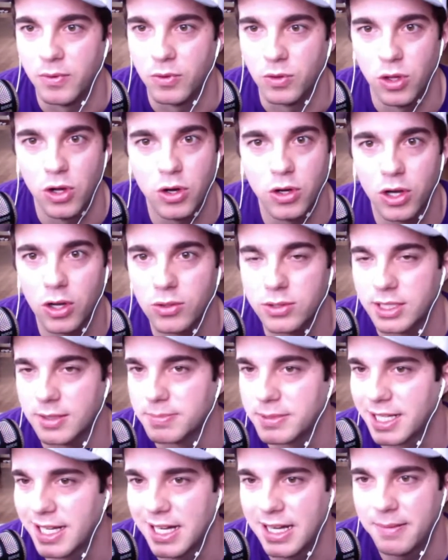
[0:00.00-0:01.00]
Logos
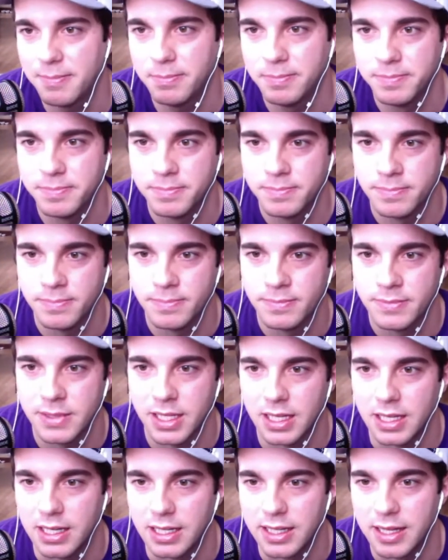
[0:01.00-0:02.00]
up top.
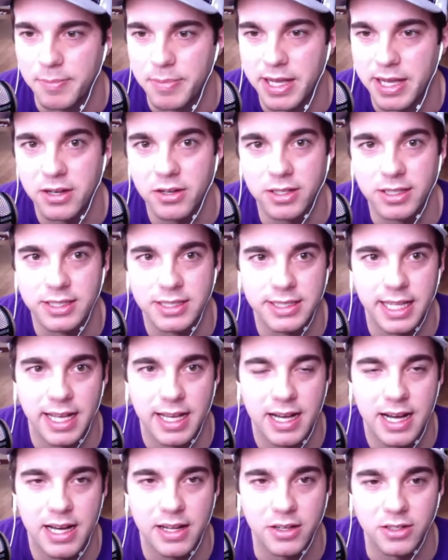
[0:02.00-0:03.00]
That banner could stay
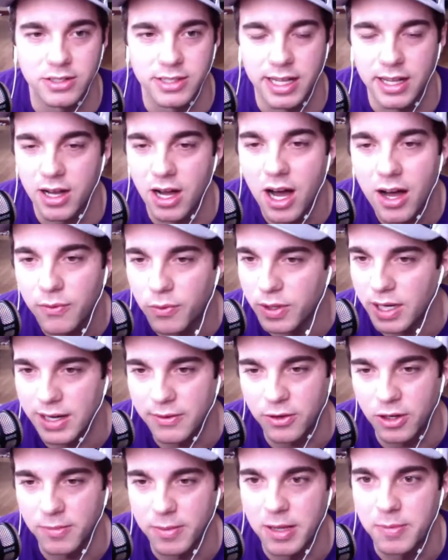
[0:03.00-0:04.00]
on or stay off,
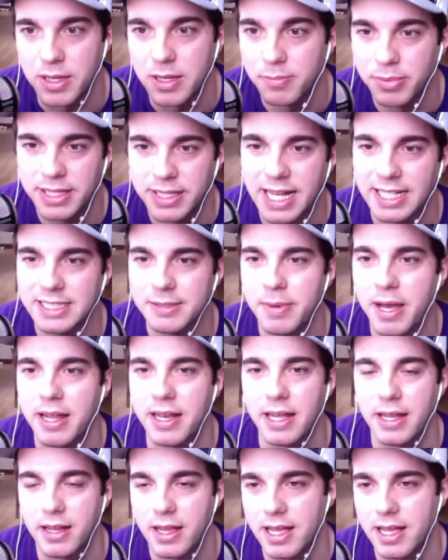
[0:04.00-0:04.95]
whatever it may be. But that's about it.